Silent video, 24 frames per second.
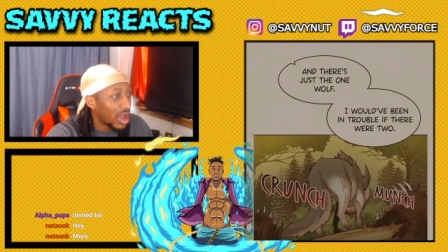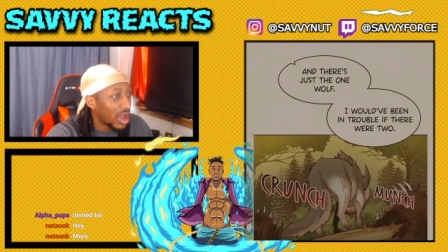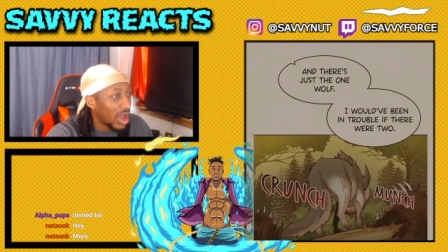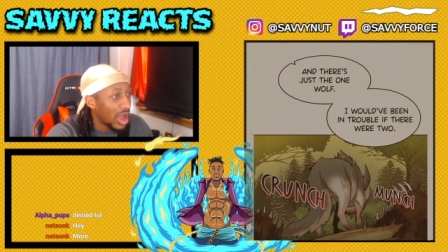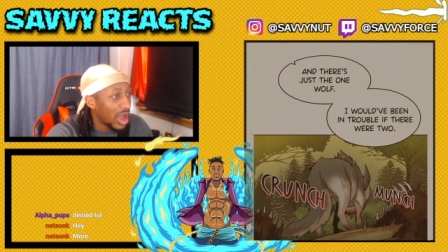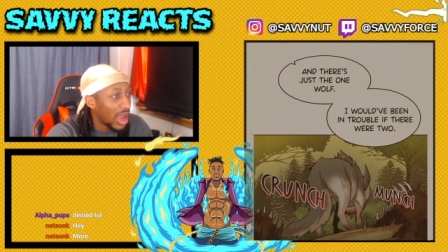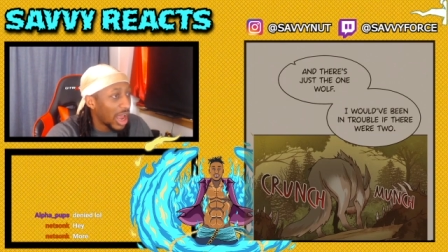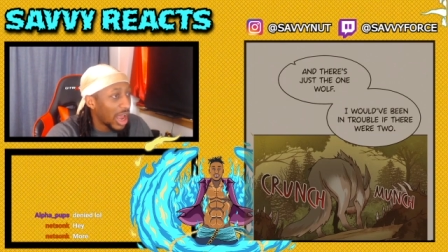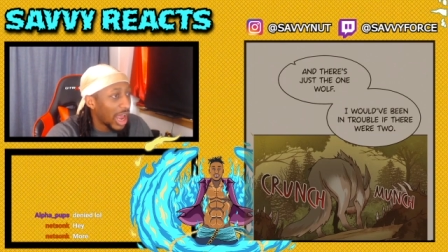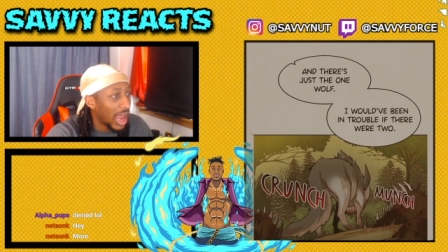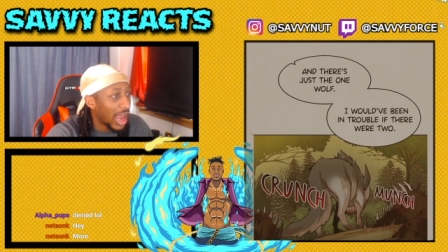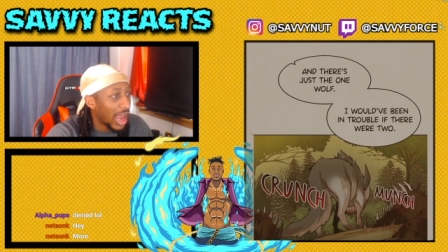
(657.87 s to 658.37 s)

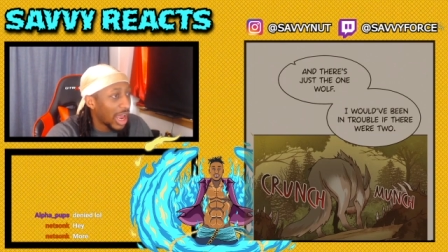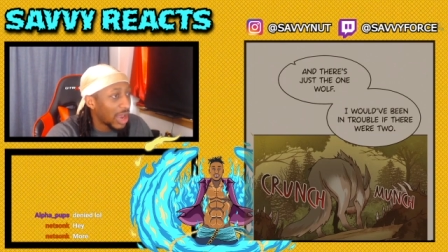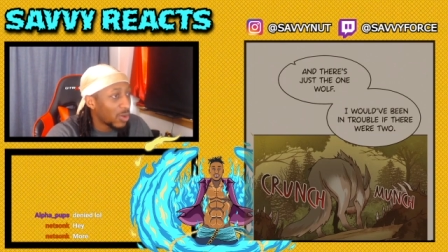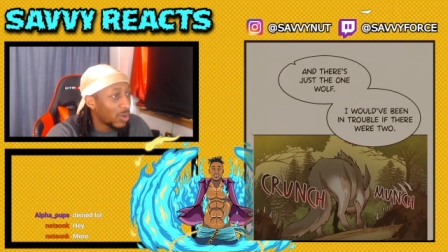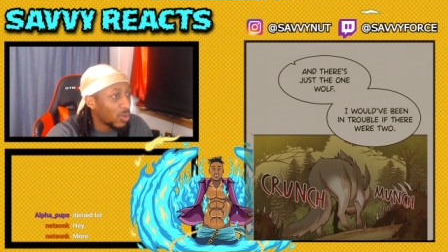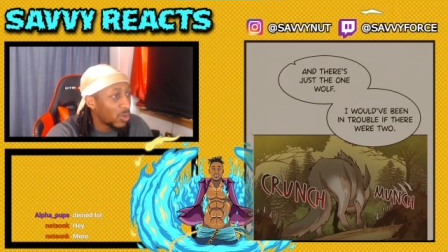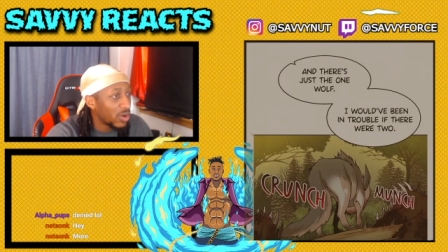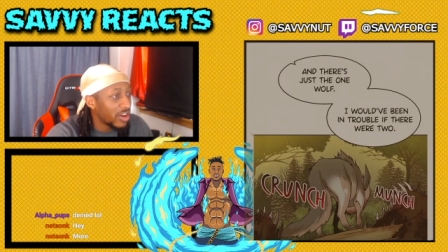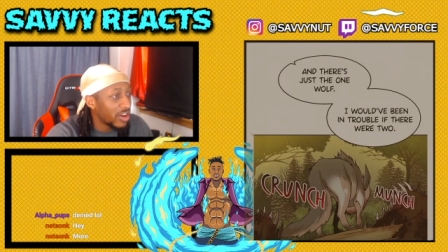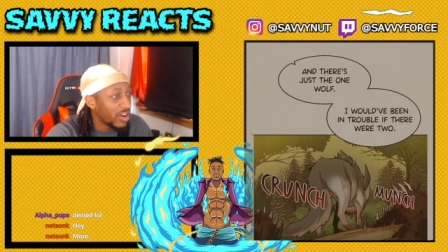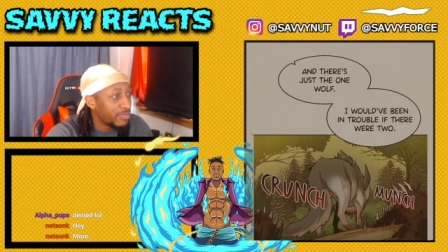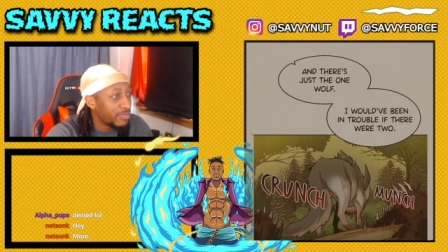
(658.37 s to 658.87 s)
I
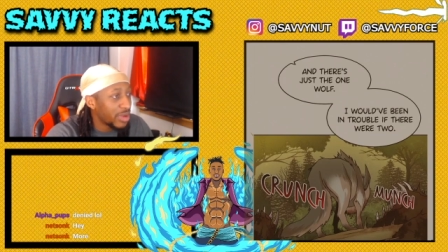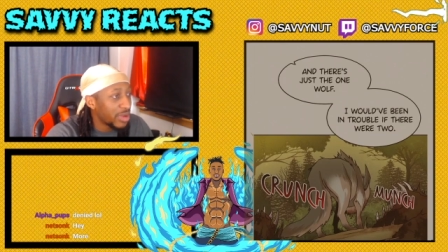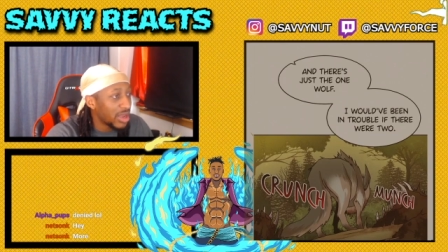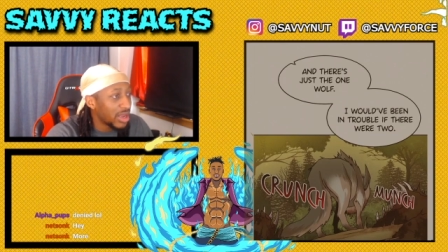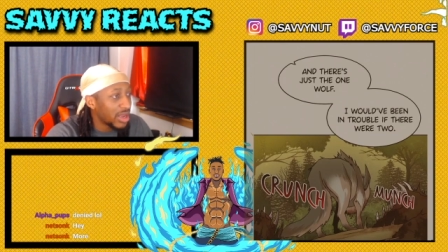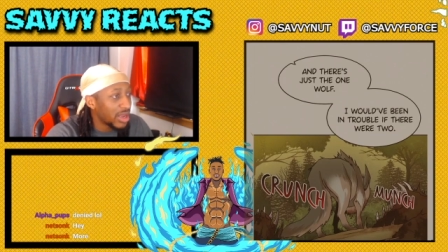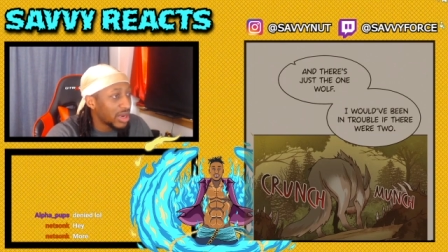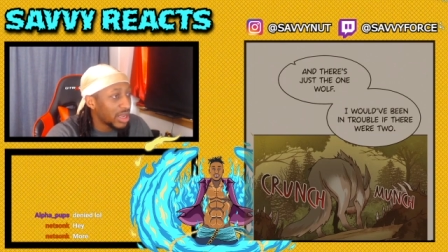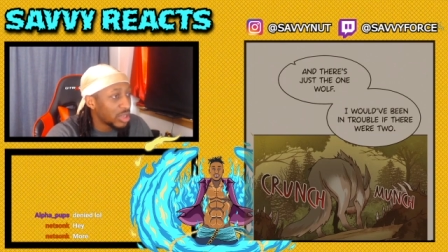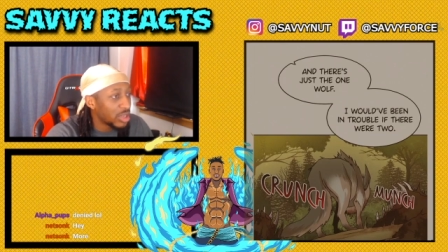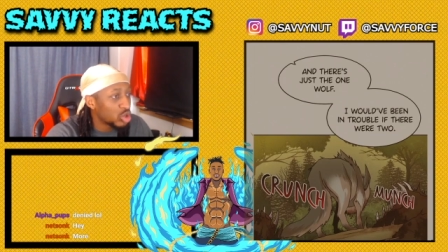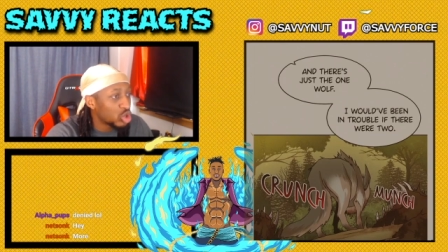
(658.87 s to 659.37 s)
would have
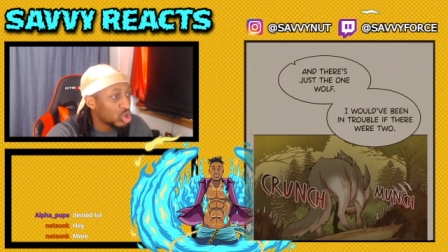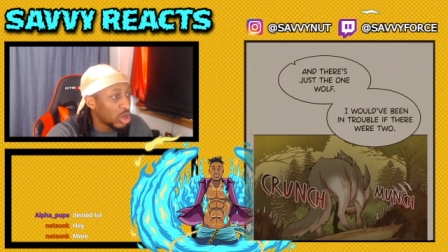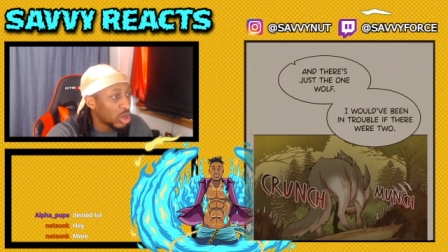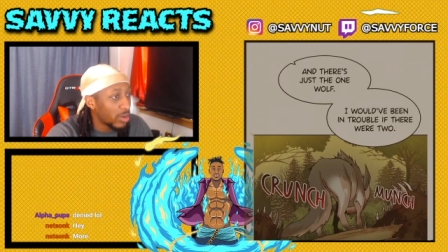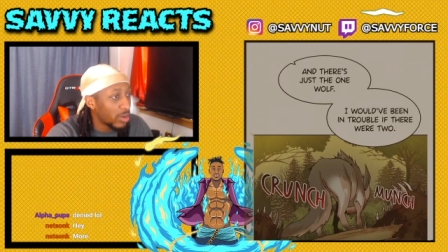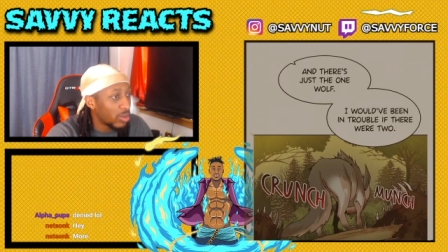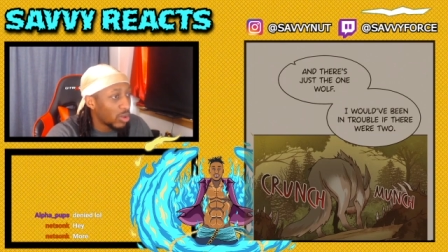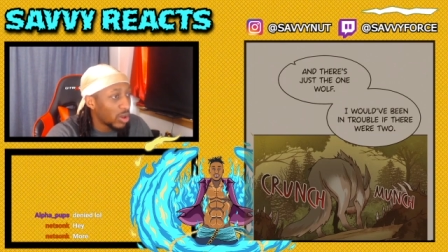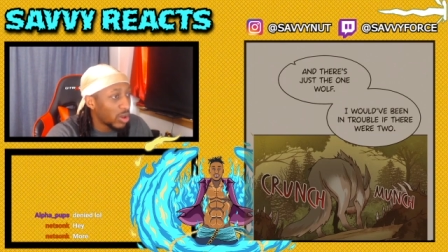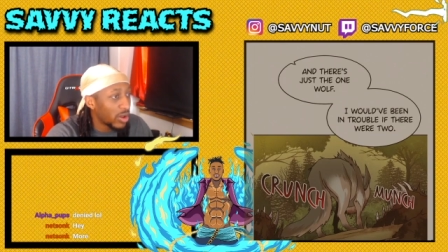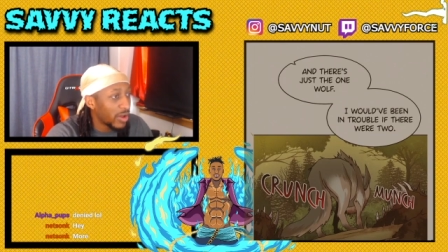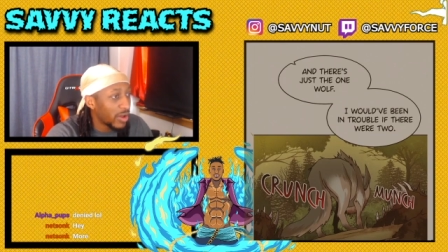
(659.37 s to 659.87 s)
been in
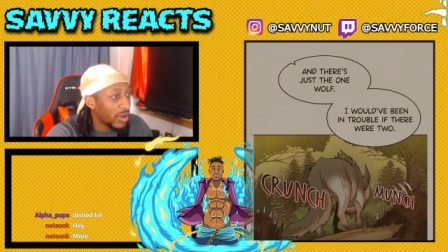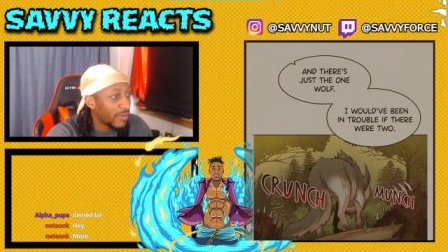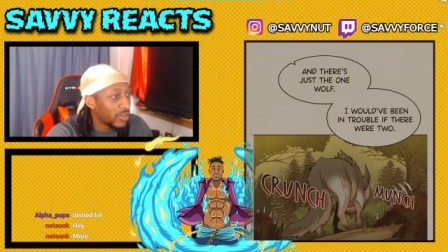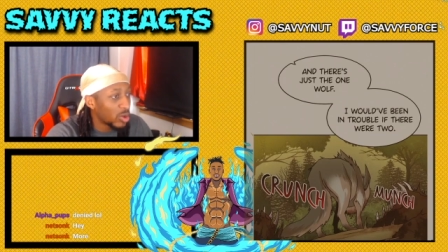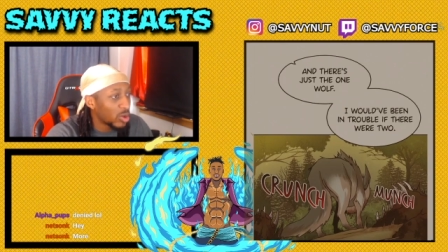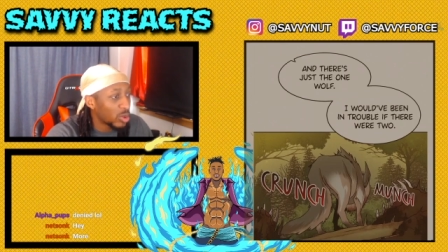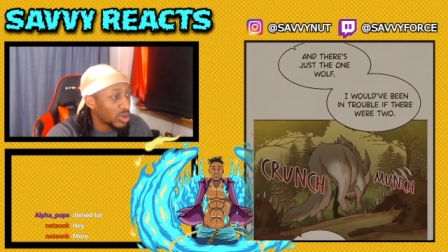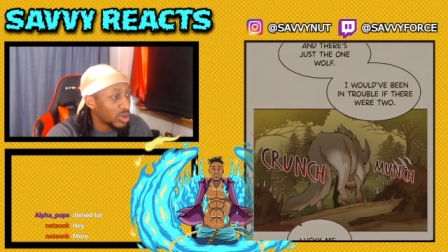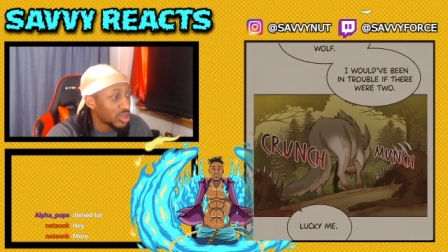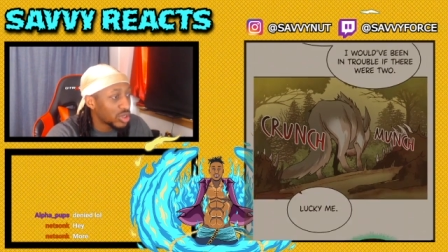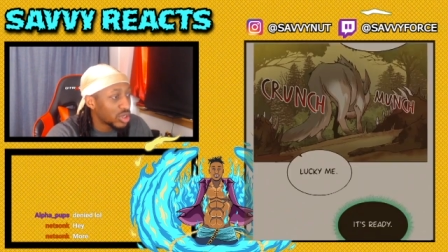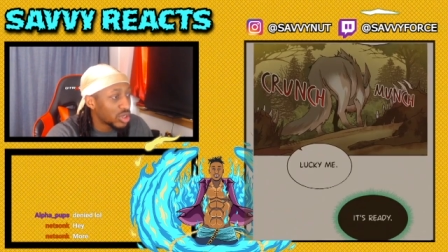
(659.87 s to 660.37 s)
trouble if
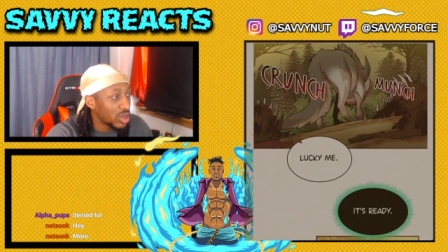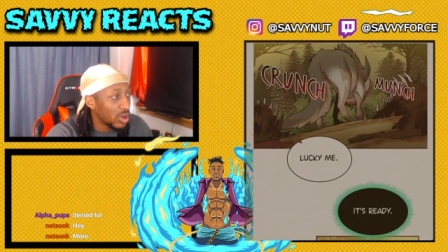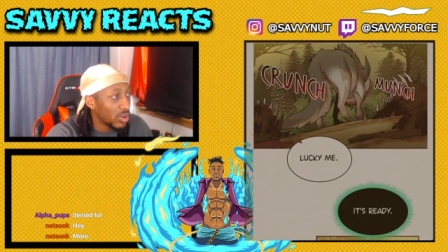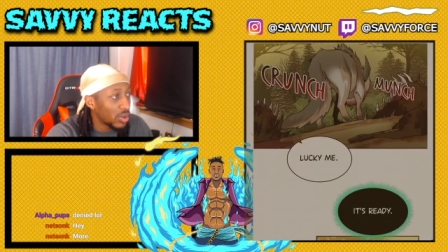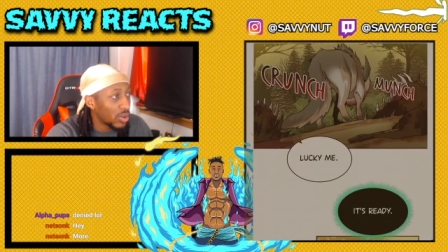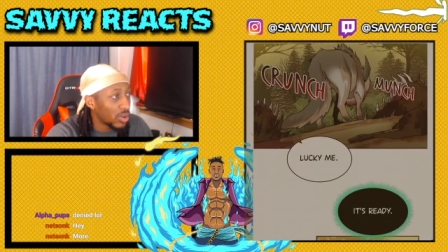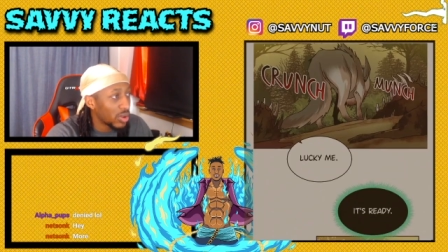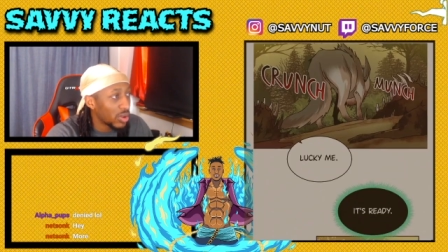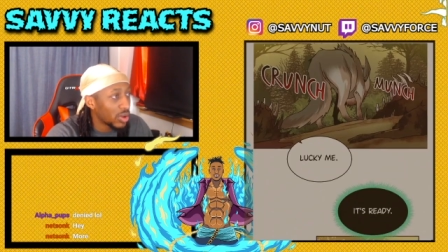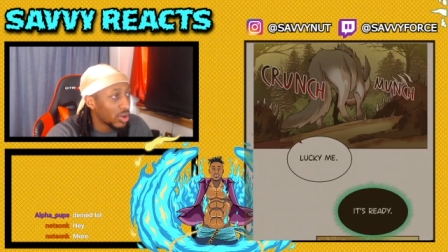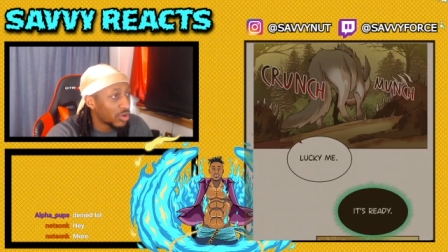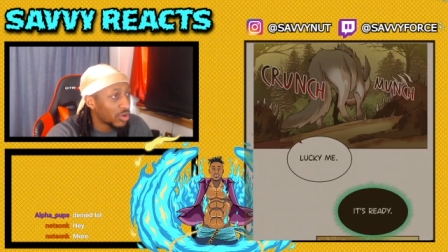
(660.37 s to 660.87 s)
there were two.